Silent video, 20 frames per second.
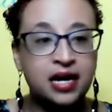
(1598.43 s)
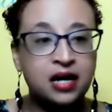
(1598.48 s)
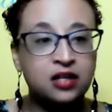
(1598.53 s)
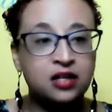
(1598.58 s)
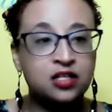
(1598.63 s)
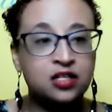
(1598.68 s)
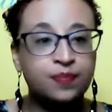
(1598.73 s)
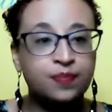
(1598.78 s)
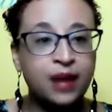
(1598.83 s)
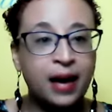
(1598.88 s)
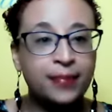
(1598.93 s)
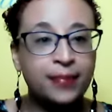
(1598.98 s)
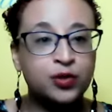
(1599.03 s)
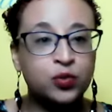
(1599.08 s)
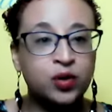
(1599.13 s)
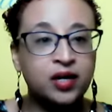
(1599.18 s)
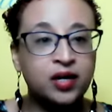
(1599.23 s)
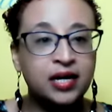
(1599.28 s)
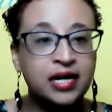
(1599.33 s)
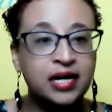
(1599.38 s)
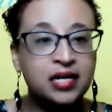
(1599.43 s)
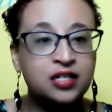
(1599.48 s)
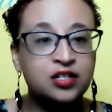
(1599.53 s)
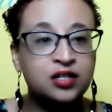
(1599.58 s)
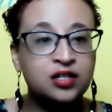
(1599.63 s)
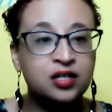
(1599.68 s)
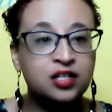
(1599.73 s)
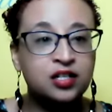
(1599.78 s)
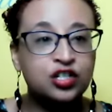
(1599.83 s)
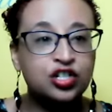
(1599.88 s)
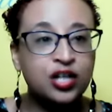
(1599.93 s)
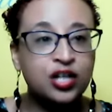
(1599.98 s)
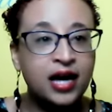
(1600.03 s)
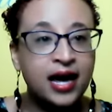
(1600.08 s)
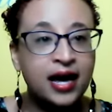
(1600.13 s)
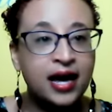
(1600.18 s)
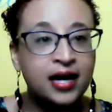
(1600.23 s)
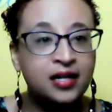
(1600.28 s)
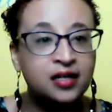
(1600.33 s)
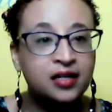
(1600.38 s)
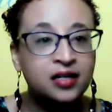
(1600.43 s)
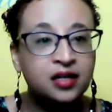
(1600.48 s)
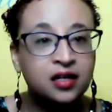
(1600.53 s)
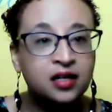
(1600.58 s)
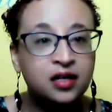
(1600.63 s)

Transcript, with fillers: else pops one into the chat.